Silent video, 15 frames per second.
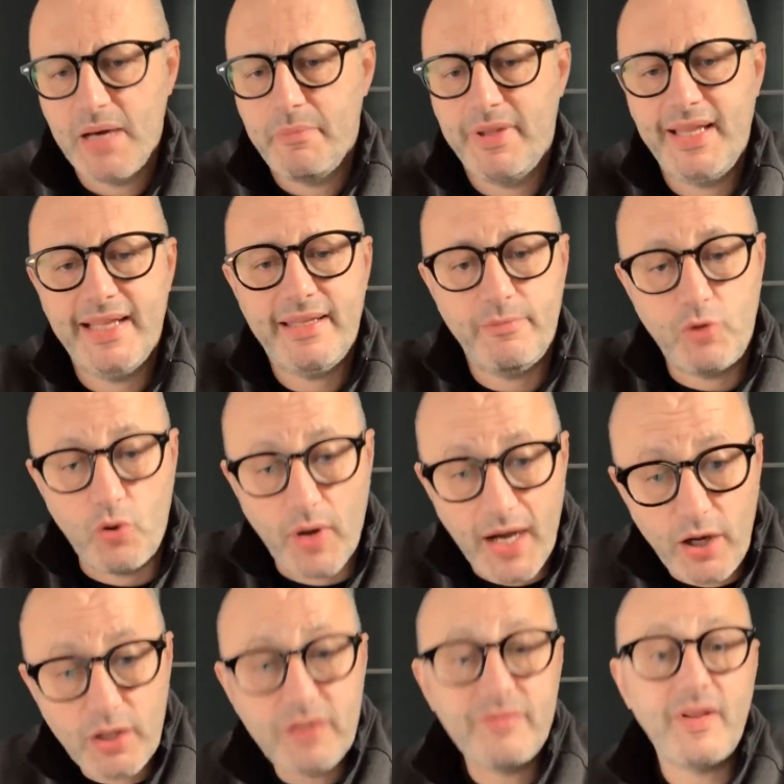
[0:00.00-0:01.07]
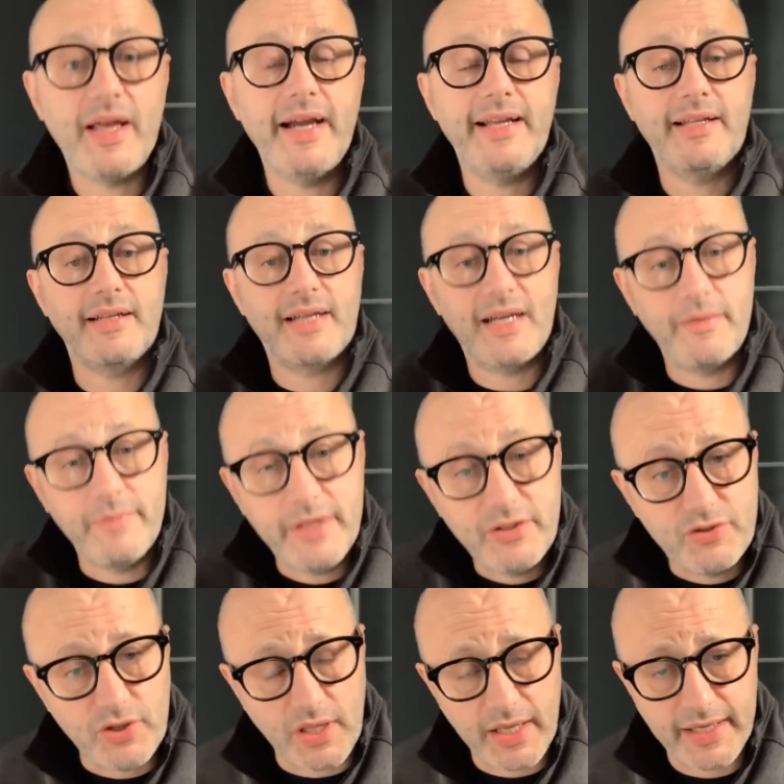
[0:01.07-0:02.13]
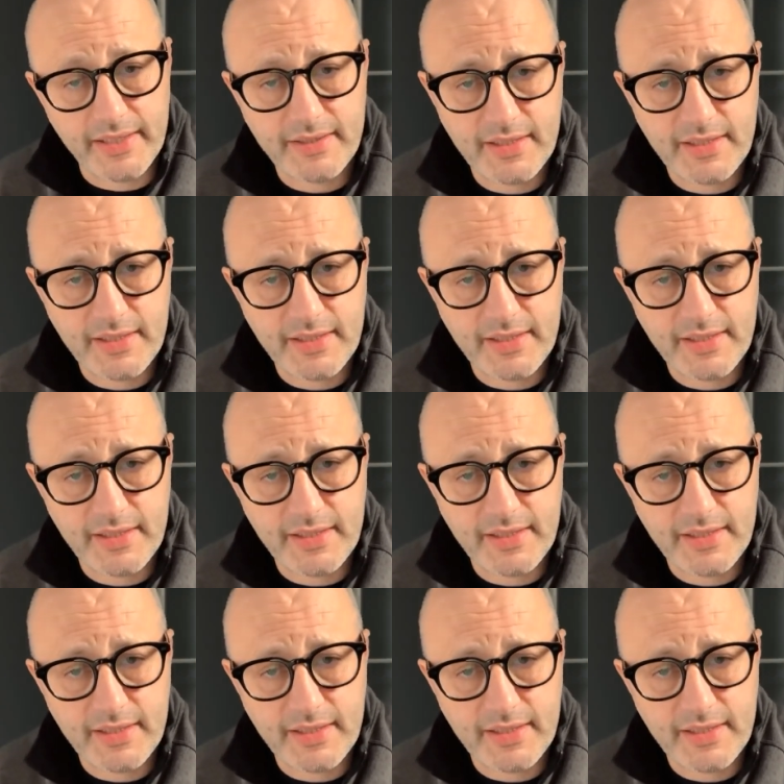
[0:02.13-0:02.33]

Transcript: but let them go out of light and come into light.